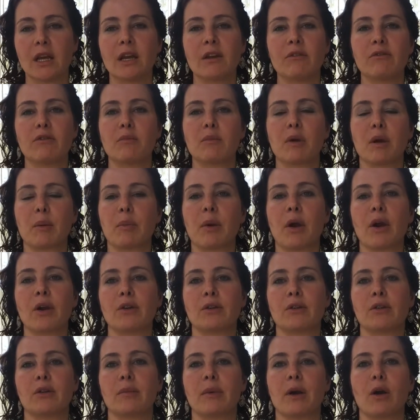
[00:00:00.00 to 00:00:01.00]
from our
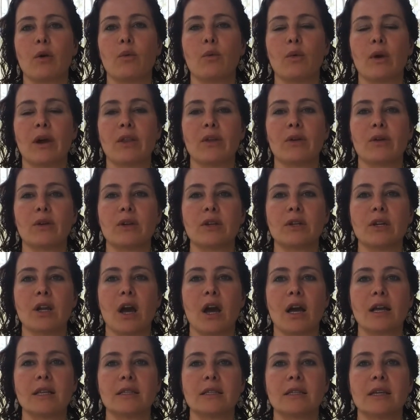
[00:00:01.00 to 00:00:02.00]
partner about whether or
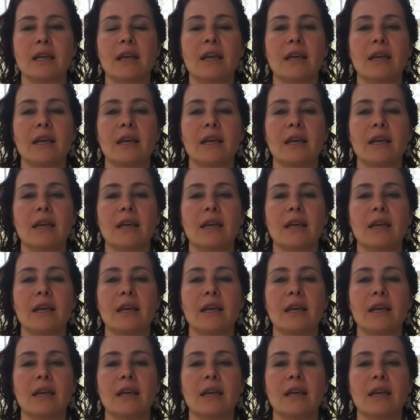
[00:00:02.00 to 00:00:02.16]
not